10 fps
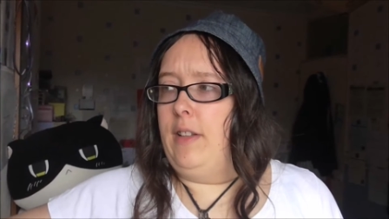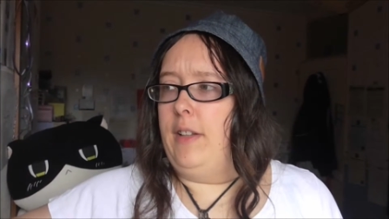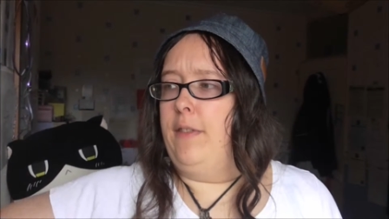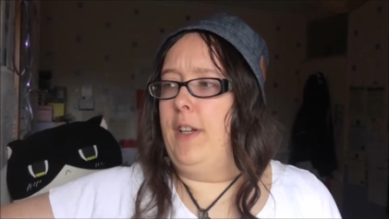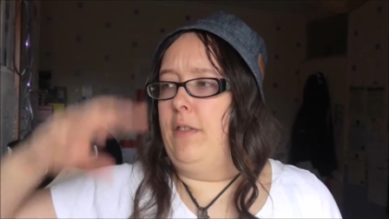and
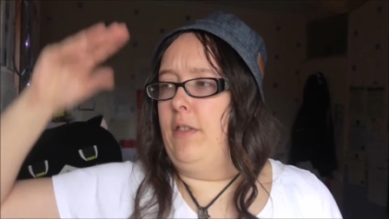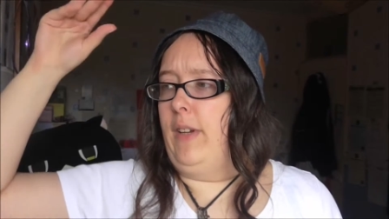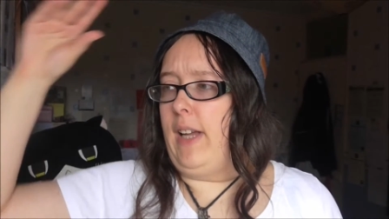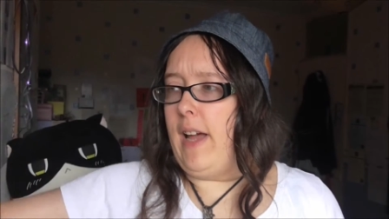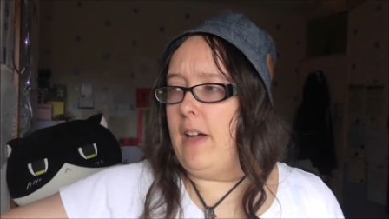then think of
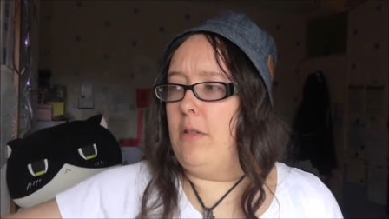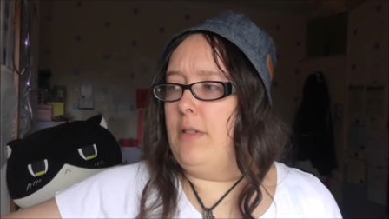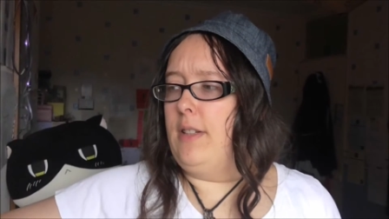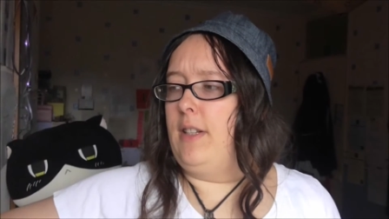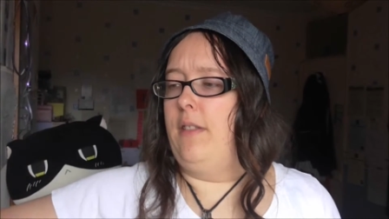something
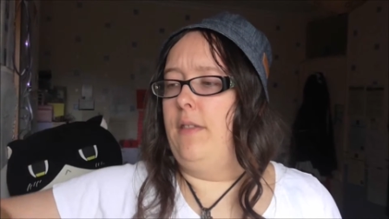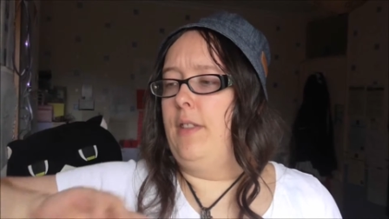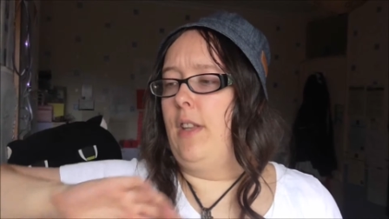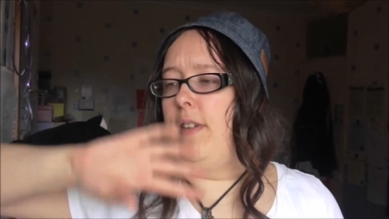else and then